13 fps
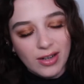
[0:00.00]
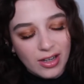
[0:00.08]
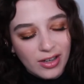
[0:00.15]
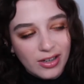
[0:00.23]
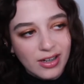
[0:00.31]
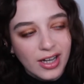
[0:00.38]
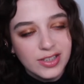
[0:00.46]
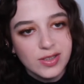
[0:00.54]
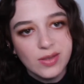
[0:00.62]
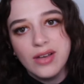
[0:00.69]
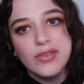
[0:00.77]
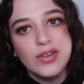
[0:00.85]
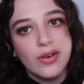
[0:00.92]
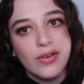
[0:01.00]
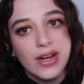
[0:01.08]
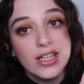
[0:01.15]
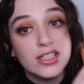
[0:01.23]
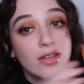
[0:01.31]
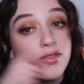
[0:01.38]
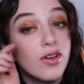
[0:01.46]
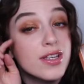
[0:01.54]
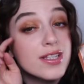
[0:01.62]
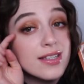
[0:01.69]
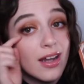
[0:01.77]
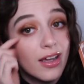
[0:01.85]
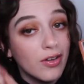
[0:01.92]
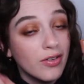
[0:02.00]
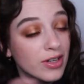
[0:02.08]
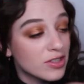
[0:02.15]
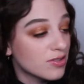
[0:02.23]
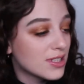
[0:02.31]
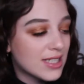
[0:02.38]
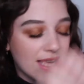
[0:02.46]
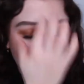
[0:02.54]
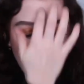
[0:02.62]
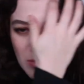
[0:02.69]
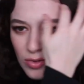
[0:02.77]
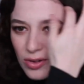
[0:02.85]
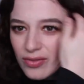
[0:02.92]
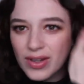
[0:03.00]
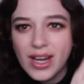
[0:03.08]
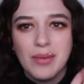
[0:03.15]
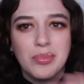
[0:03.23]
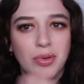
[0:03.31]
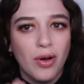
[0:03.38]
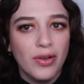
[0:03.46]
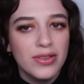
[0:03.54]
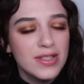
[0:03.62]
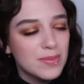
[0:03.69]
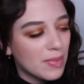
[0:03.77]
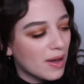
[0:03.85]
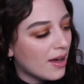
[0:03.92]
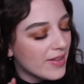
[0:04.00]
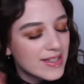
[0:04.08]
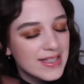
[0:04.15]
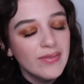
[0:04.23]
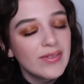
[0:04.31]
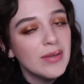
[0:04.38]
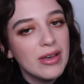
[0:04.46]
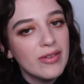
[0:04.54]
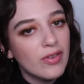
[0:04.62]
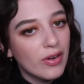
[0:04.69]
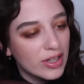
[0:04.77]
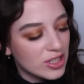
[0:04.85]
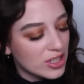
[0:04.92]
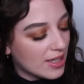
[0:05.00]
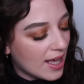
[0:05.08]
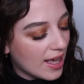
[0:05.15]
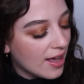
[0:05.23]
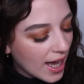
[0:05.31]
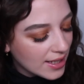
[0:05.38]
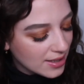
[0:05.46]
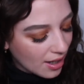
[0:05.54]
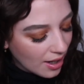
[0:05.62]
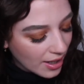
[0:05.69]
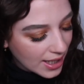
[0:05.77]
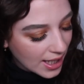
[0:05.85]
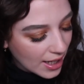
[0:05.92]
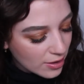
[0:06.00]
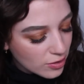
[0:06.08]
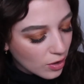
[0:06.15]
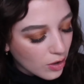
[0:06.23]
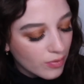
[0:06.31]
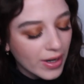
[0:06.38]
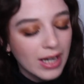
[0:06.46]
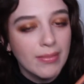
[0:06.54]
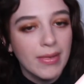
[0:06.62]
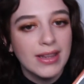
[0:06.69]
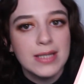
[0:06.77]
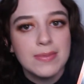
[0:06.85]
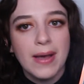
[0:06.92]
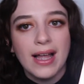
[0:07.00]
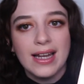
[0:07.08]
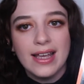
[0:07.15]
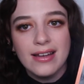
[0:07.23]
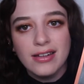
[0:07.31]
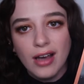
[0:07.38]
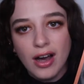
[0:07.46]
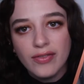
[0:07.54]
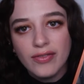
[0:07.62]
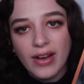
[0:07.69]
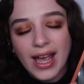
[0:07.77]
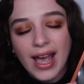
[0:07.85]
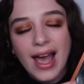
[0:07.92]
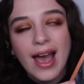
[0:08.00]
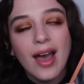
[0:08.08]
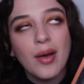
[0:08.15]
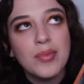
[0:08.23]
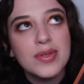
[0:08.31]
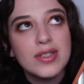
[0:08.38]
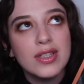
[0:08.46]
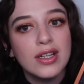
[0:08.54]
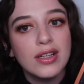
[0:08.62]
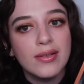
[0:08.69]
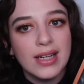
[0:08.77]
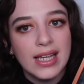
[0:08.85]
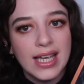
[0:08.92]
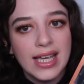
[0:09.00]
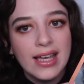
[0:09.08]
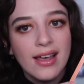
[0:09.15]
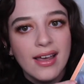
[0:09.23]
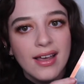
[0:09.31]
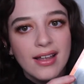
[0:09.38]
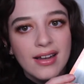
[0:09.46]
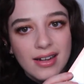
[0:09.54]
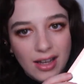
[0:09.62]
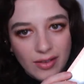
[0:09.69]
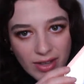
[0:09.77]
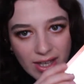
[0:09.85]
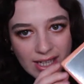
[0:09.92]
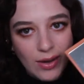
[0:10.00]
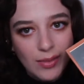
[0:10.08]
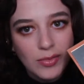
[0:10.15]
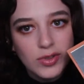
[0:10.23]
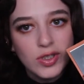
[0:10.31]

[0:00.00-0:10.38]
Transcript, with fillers: look. I do love an orange. I've got a slight orange on today, more of a like bronze, but there's definitely a bit of orange in there. And I cannot recommend this palette enough. I absolutely love it. Now I'm not